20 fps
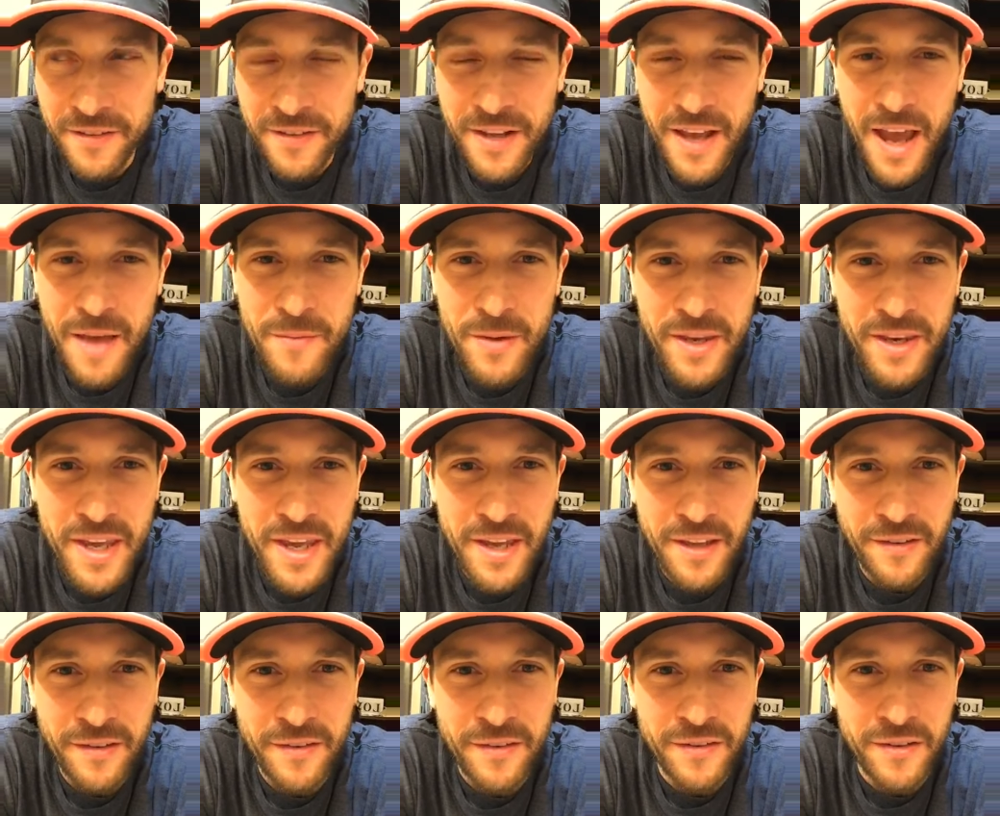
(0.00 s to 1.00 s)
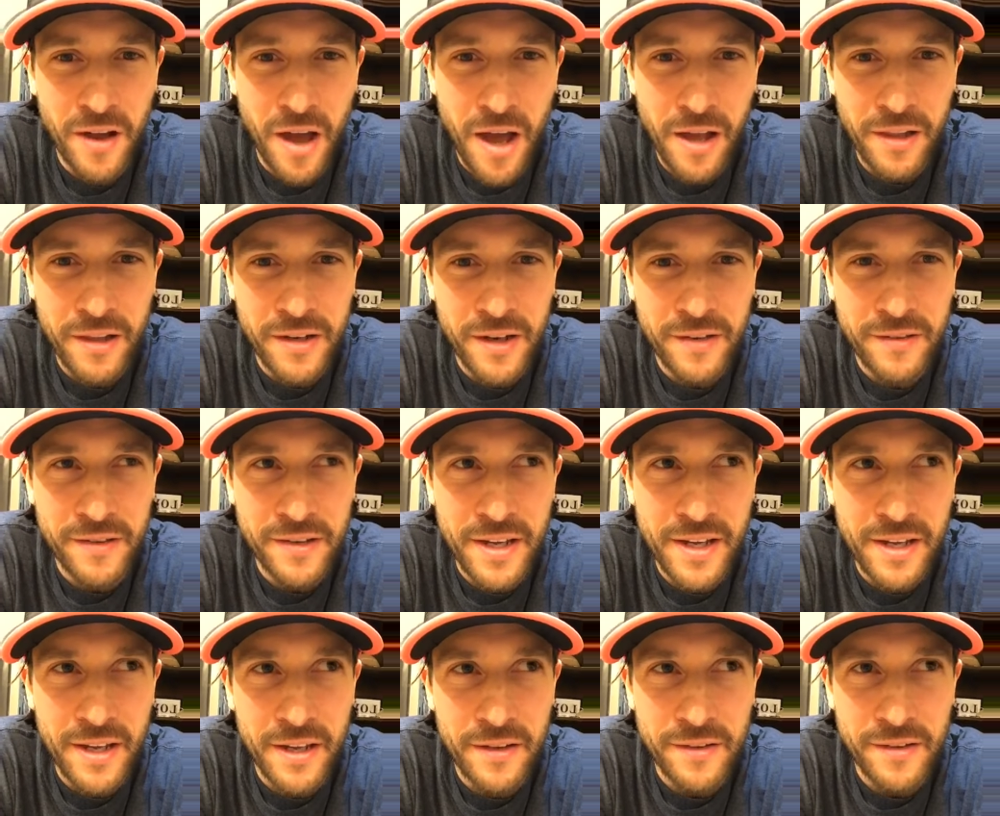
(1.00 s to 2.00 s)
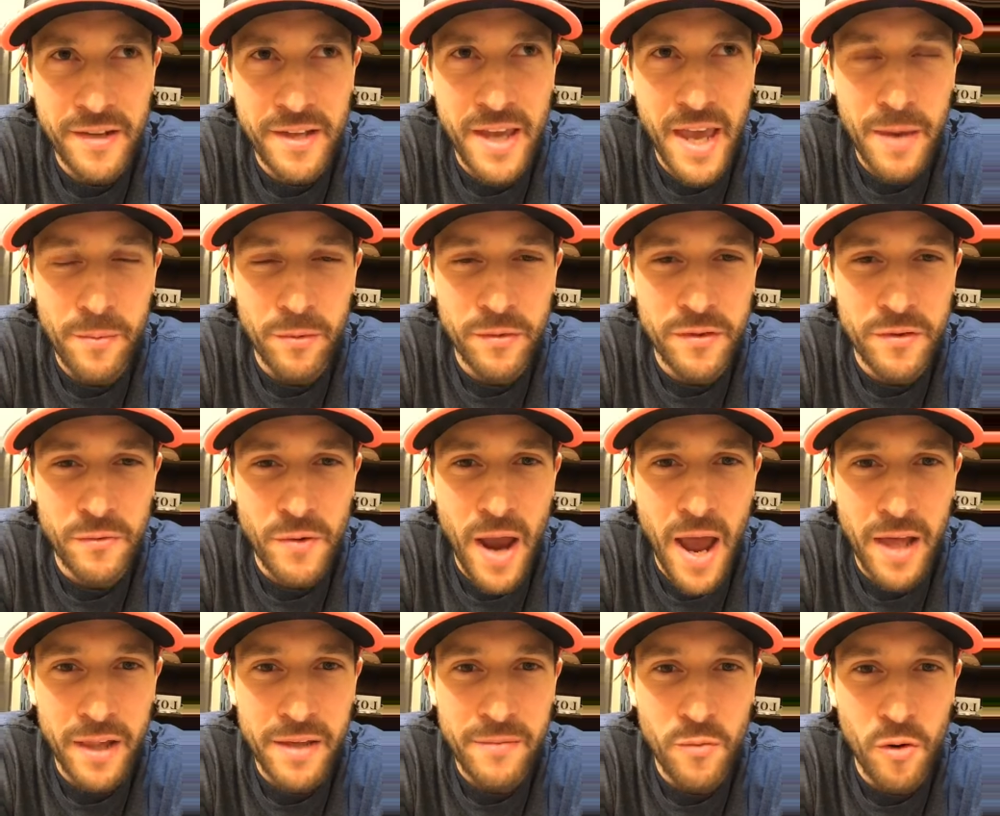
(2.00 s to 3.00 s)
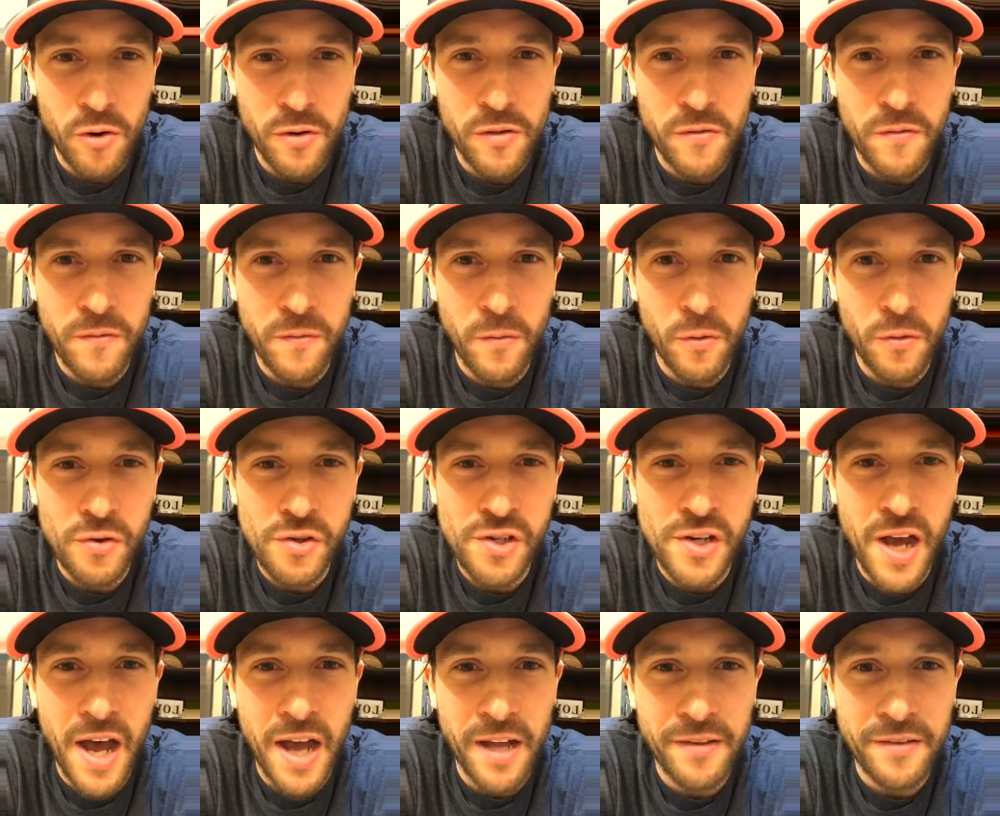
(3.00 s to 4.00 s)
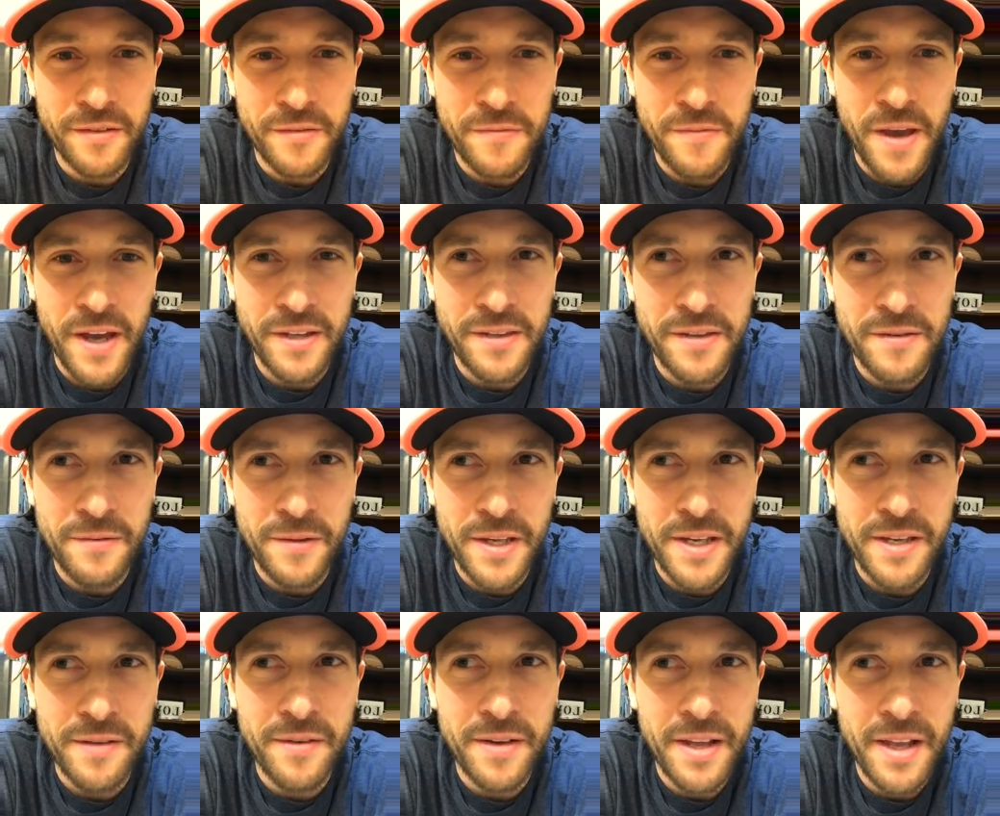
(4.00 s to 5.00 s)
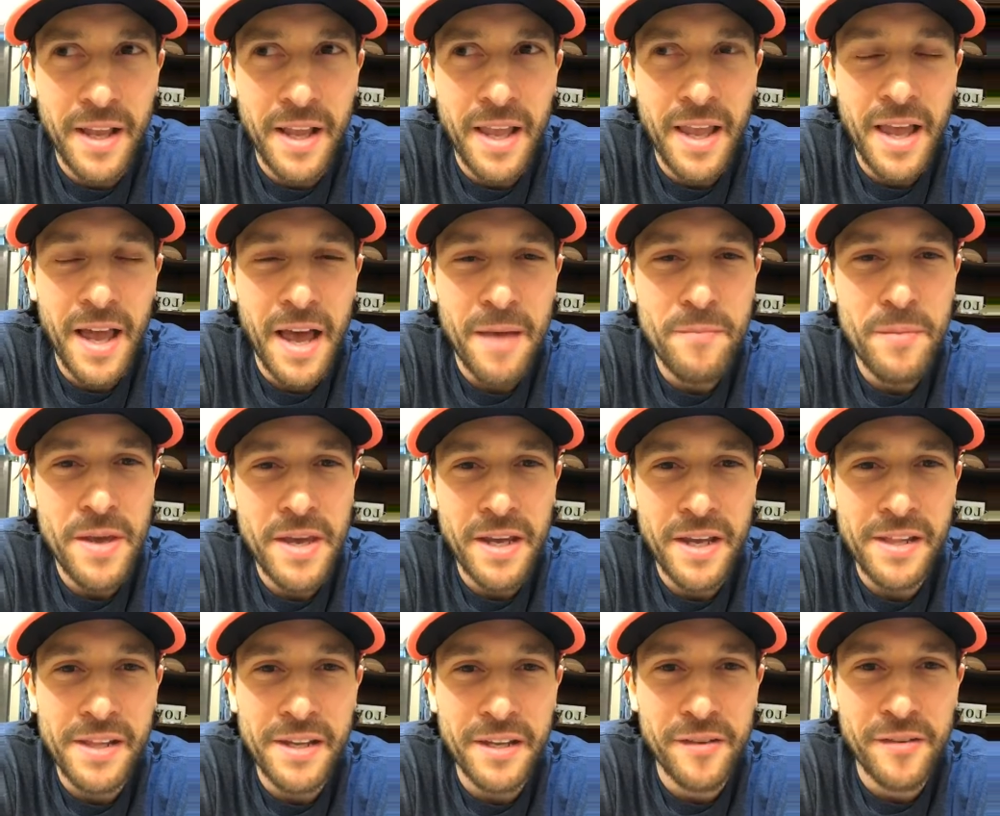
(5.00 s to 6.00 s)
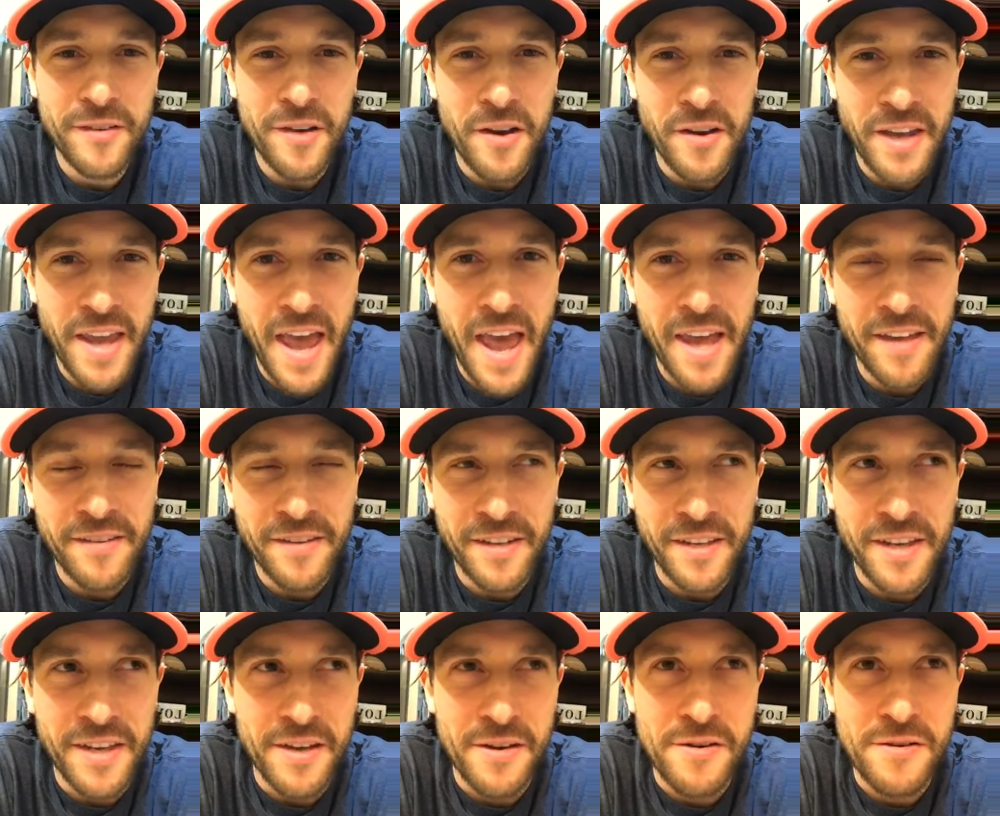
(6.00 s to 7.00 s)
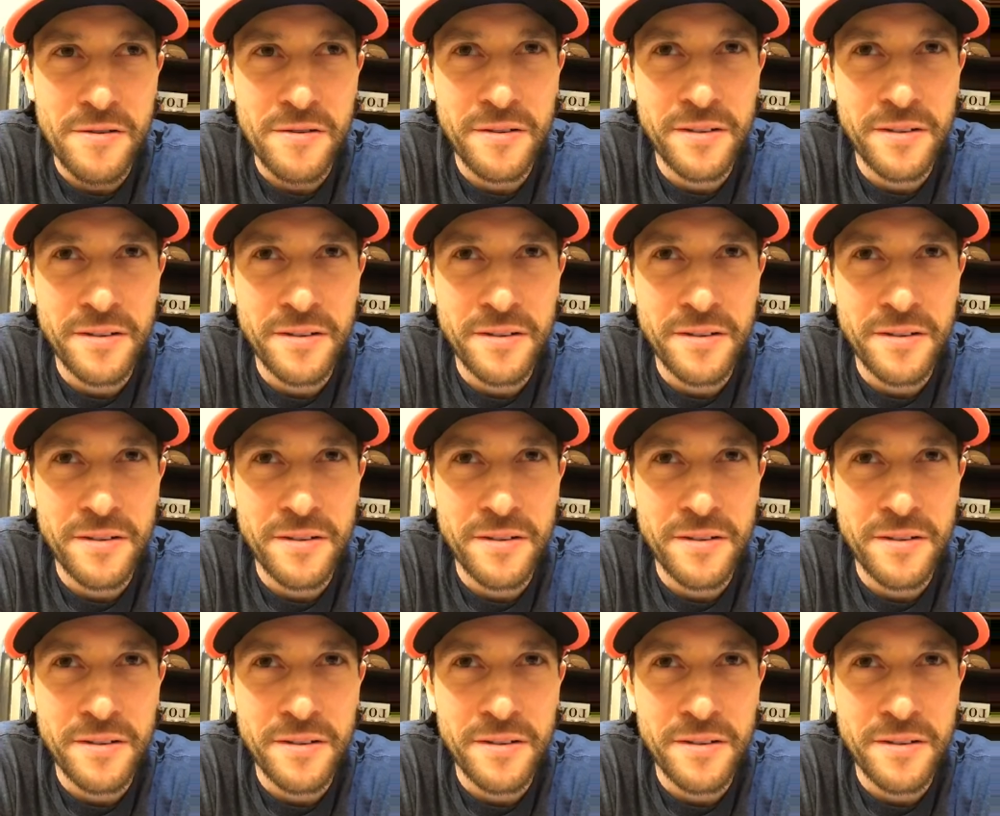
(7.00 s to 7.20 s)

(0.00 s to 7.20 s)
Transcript: I mean, he's solid, isn't he? Isn't he able to rally more than four shots effectively? I'm being a little sarcastic here.